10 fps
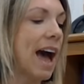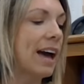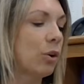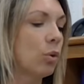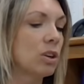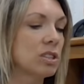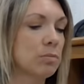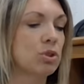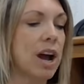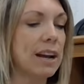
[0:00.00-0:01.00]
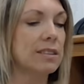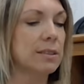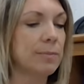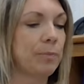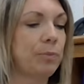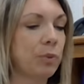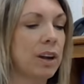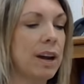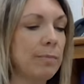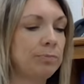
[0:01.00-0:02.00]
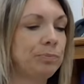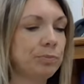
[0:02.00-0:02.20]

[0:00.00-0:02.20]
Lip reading: add or subtract, okay?